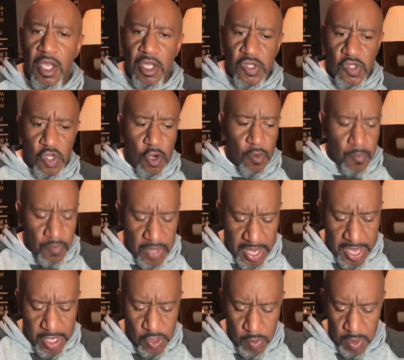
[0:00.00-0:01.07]
So
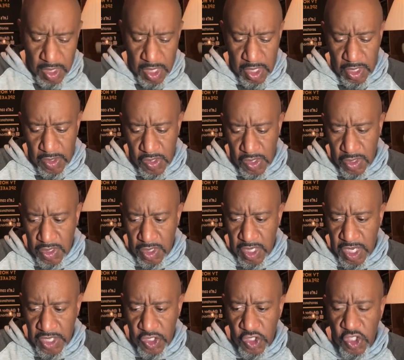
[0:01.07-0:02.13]
as we get into
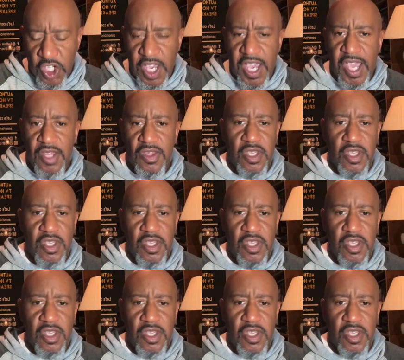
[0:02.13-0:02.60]
tonight's chat,